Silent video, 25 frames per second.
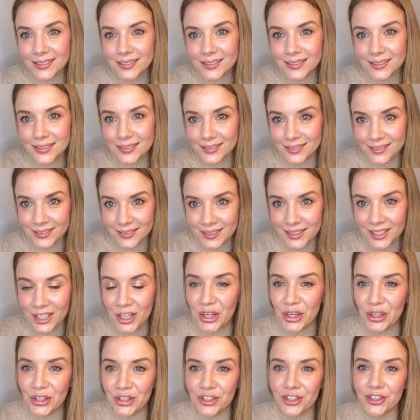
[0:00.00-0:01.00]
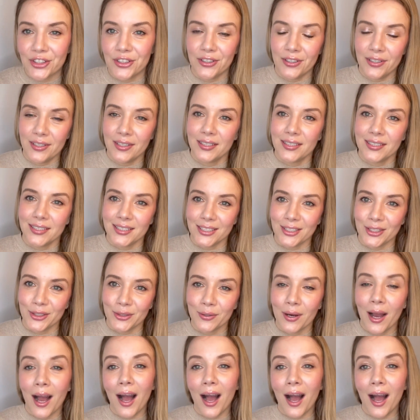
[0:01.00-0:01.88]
You know,